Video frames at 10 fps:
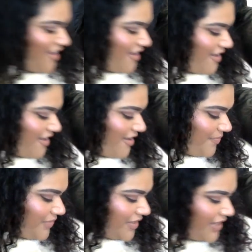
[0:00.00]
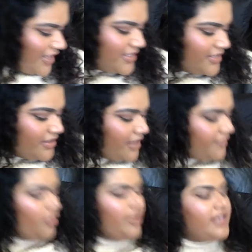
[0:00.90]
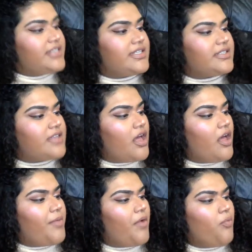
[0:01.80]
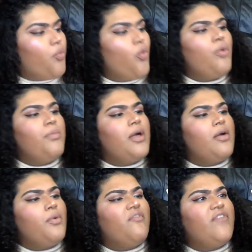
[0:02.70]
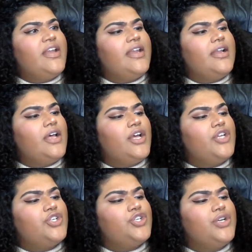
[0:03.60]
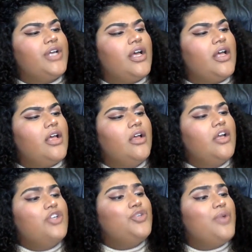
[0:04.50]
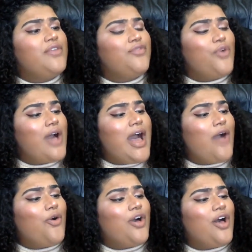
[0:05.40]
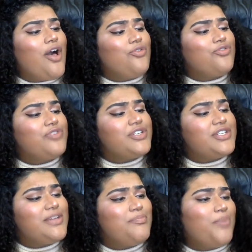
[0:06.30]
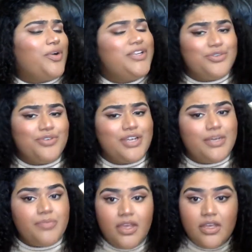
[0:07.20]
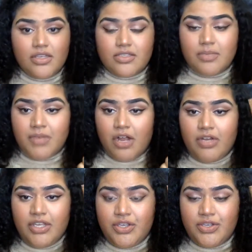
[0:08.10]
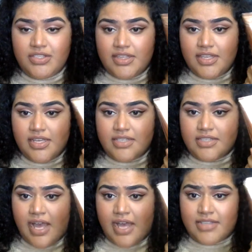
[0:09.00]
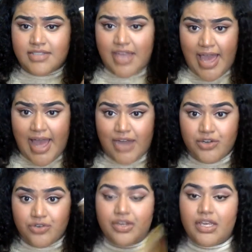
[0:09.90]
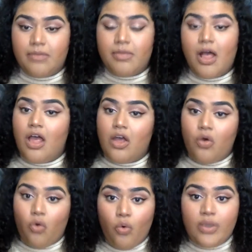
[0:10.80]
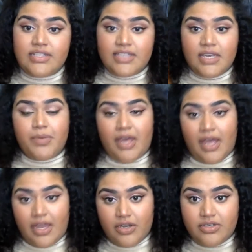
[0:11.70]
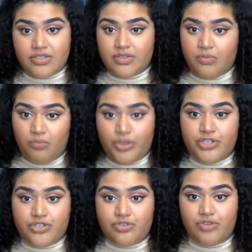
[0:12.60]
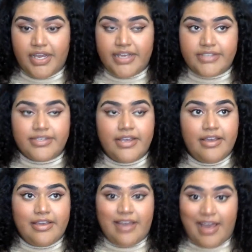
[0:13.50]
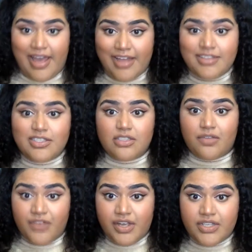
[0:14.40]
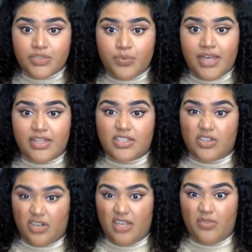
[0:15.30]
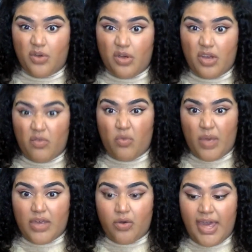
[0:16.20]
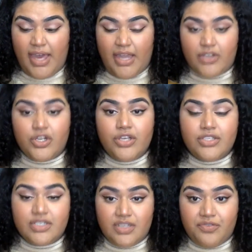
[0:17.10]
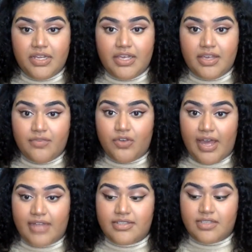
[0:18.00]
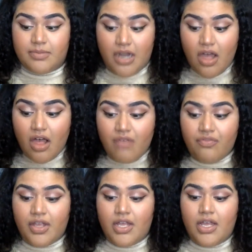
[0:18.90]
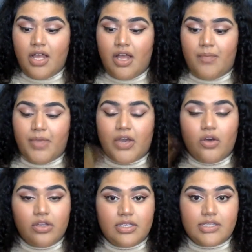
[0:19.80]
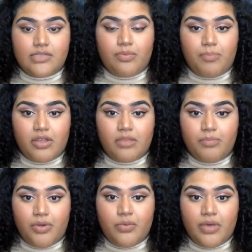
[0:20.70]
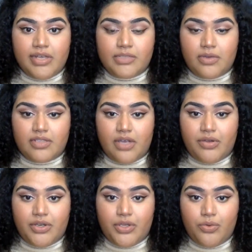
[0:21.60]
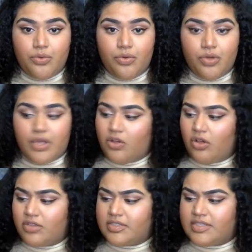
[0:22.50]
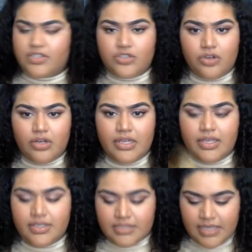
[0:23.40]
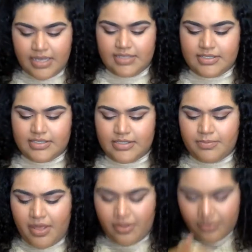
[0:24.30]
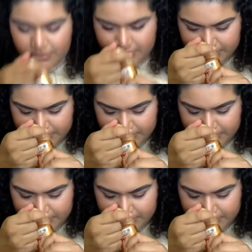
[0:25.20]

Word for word: Um, the next thing that I've got is some warm vanilla sugar 24 hour ultra sheer body cream. So I'm currently using this as a hand cream. Always keep your hands moisturized. Your hands the first way that's going to give you give away your age. So definitely give your hands some love. Um, I got this from Bath and Body Works when I was out in New York. It cost six dollars. It smells